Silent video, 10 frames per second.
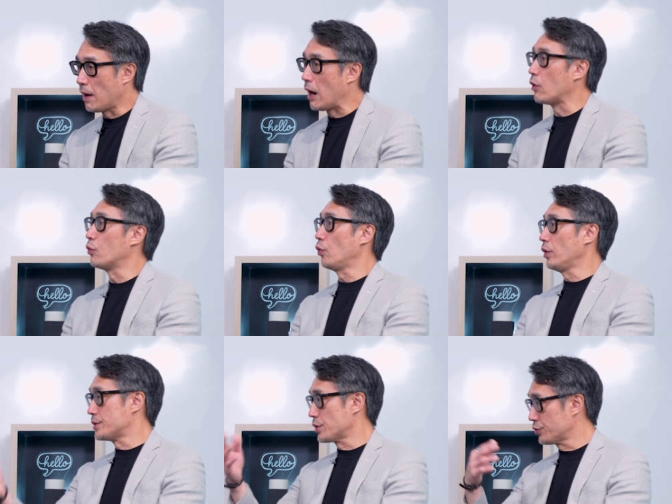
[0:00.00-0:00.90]
our role
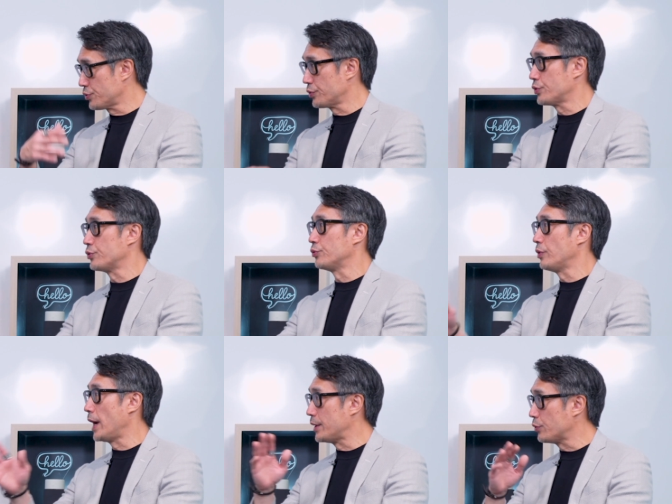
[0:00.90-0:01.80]
is also to
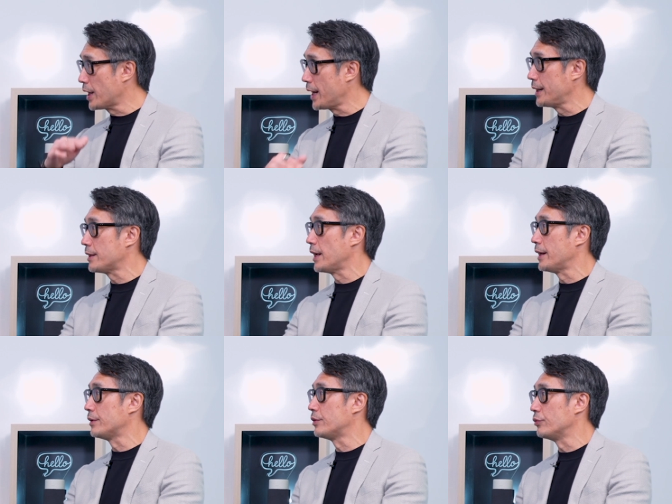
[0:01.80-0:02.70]
educate
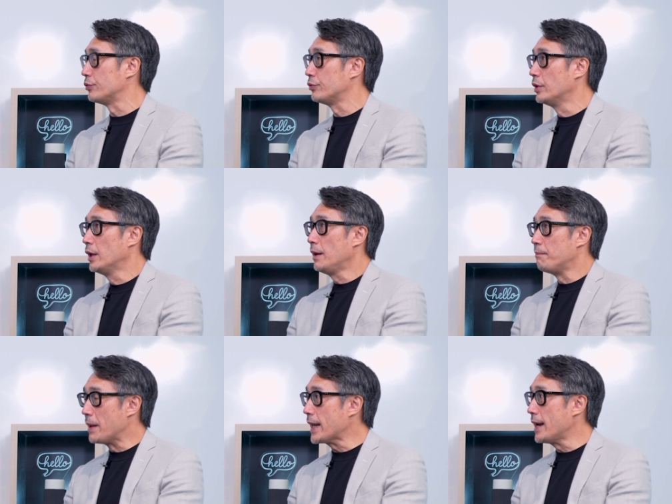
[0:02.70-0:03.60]
and to
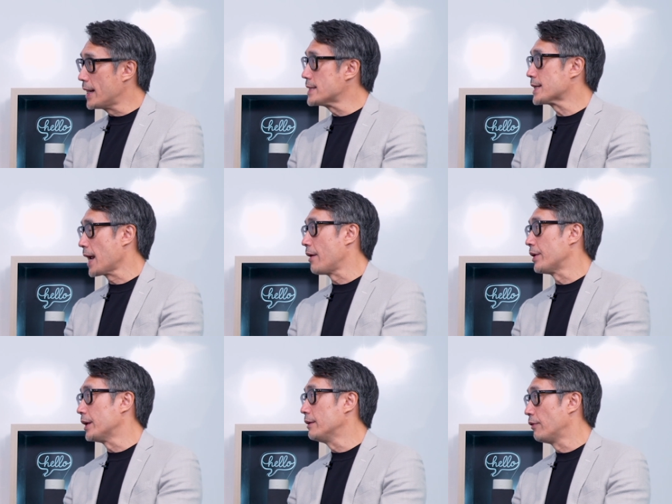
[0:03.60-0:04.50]
make it less
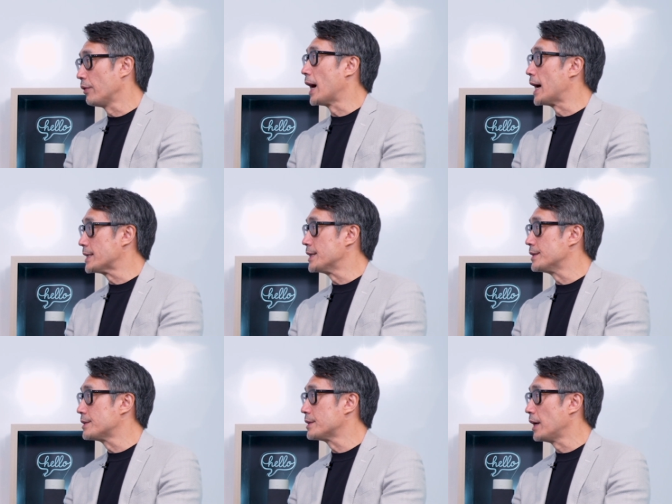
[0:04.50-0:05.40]
scary for the
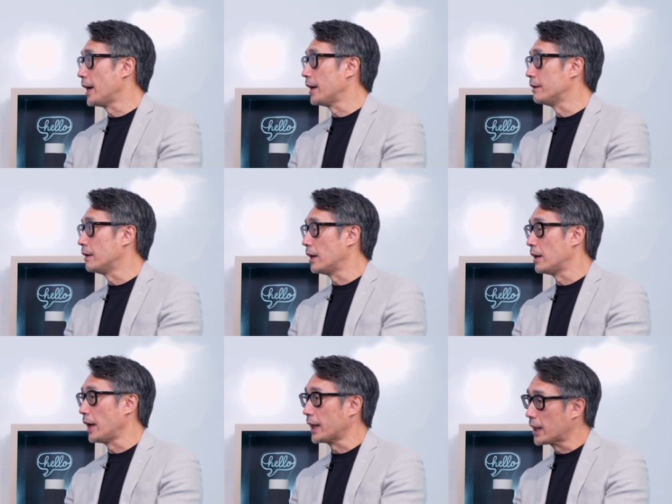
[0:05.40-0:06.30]
artists and uh,
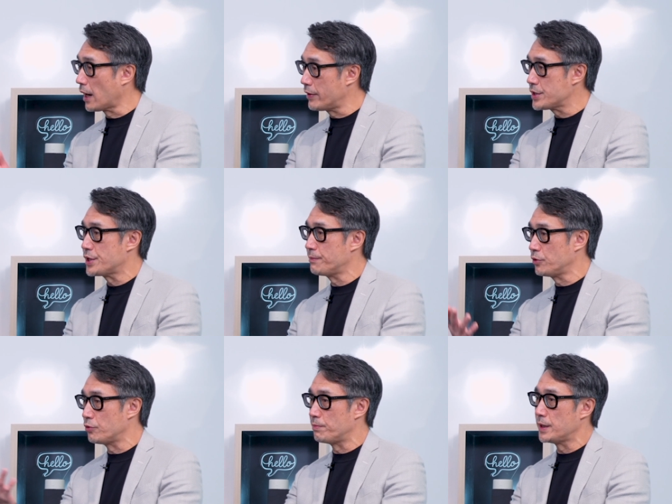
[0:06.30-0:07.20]
encourage them
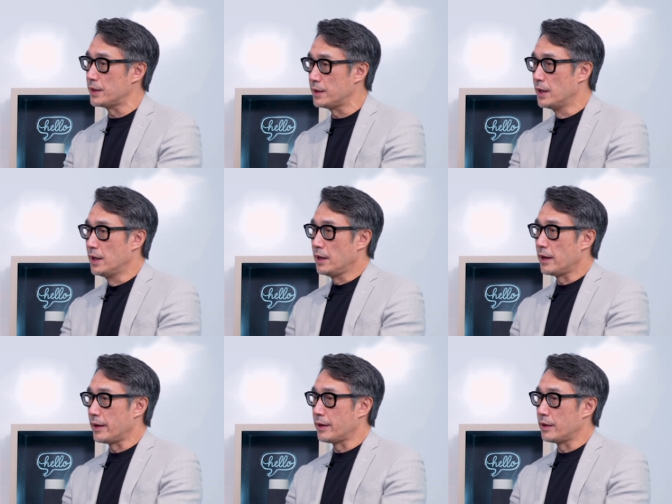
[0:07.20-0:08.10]
to be uh,